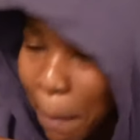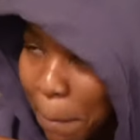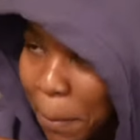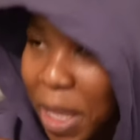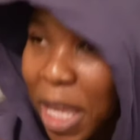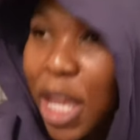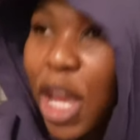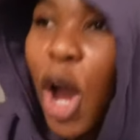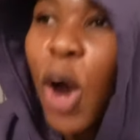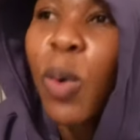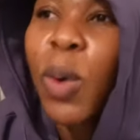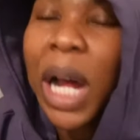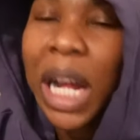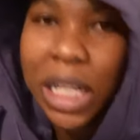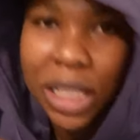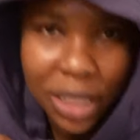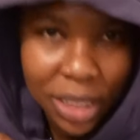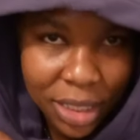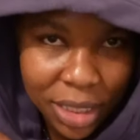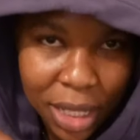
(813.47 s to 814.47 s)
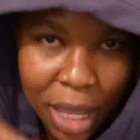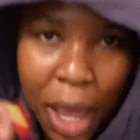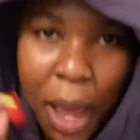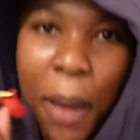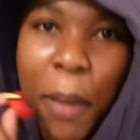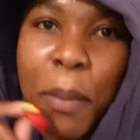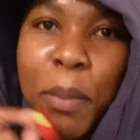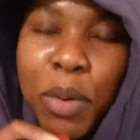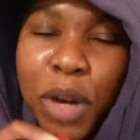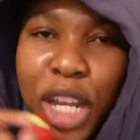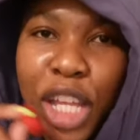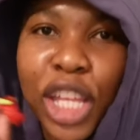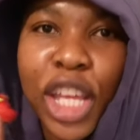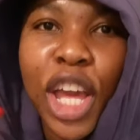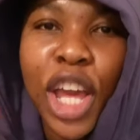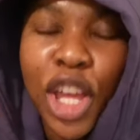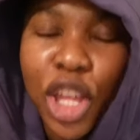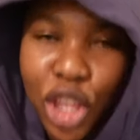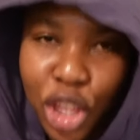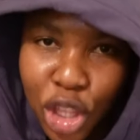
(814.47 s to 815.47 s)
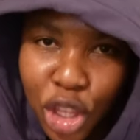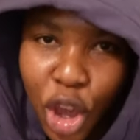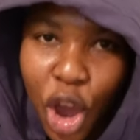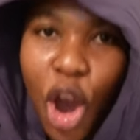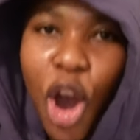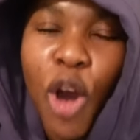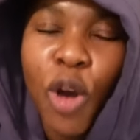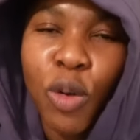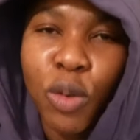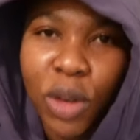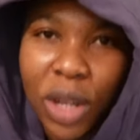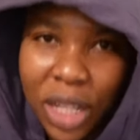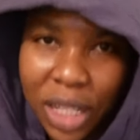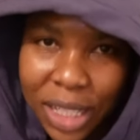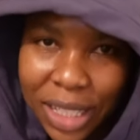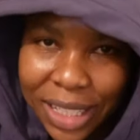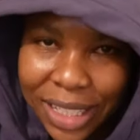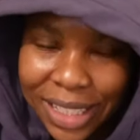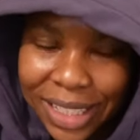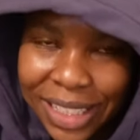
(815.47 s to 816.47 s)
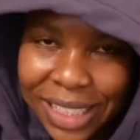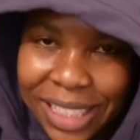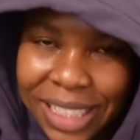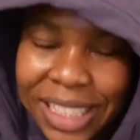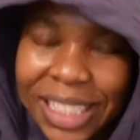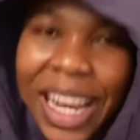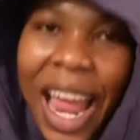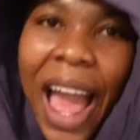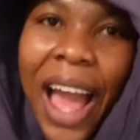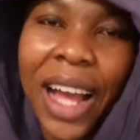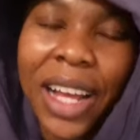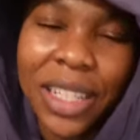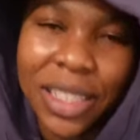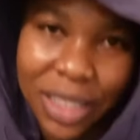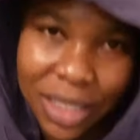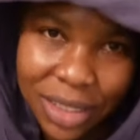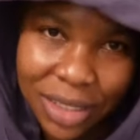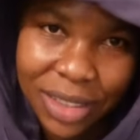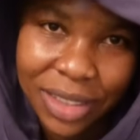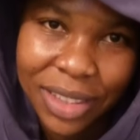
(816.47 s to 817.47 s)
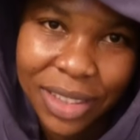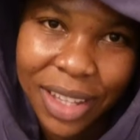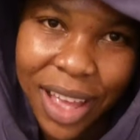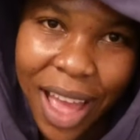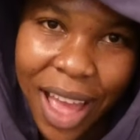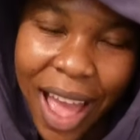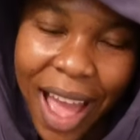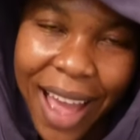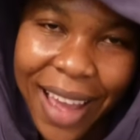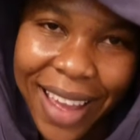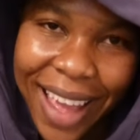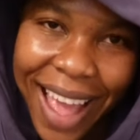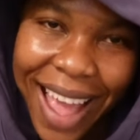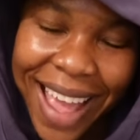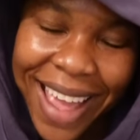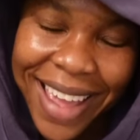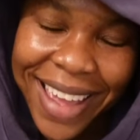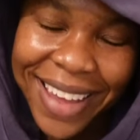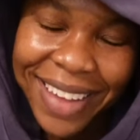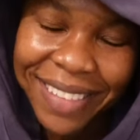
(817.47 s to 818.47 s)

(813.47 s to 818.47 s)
BOS, bring your own snacks. I got.